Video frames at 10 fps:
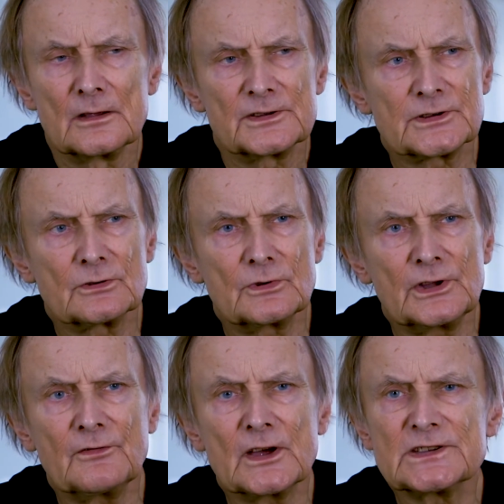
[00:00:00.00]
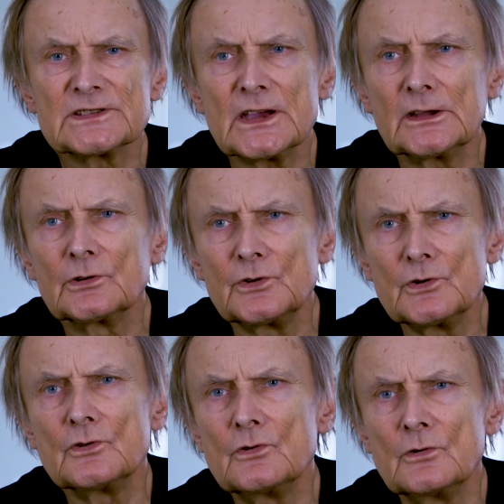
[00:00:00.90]
So if I say to
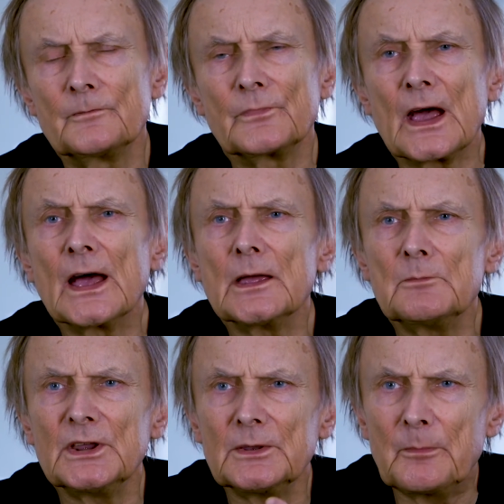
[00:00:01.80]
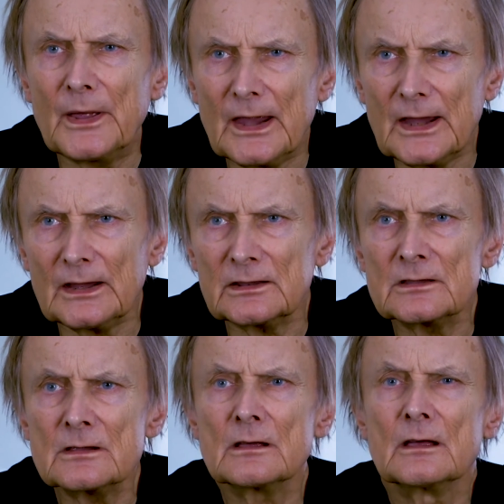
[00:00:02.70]
you, I am in
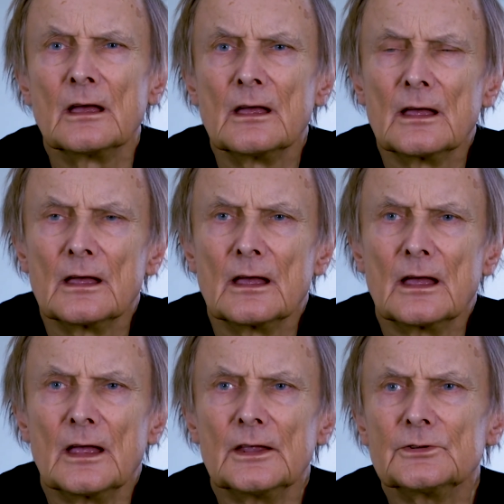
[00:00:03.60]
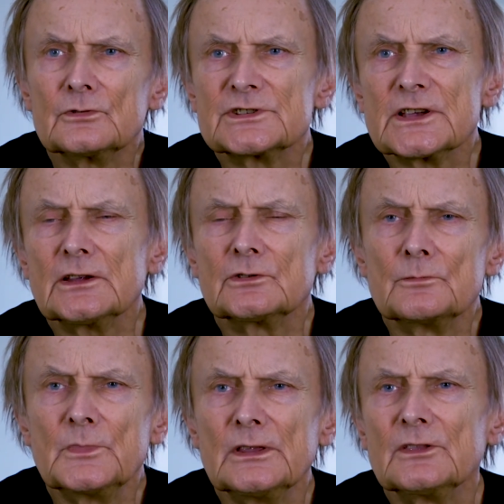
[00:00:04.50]
pain, and you say to
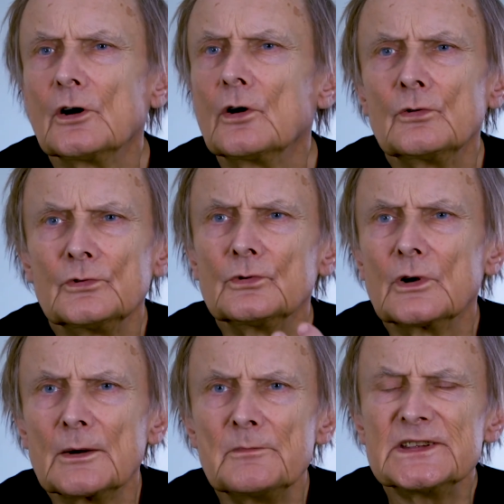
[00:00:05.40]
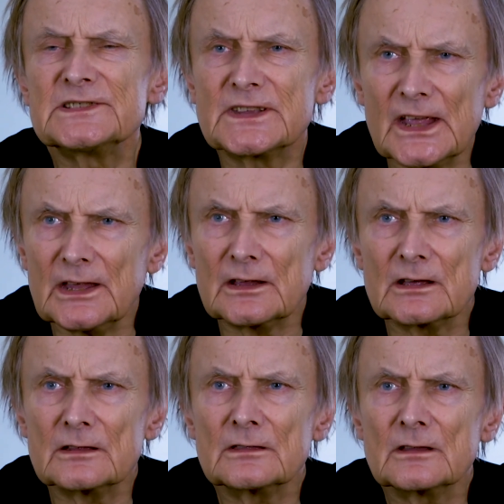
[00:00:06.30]
me, no, you are
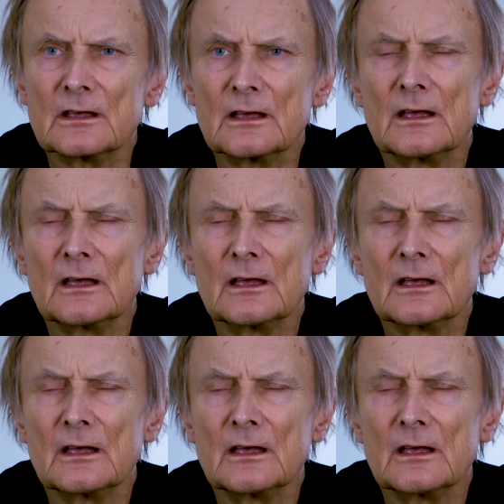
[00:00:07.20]
mistaken,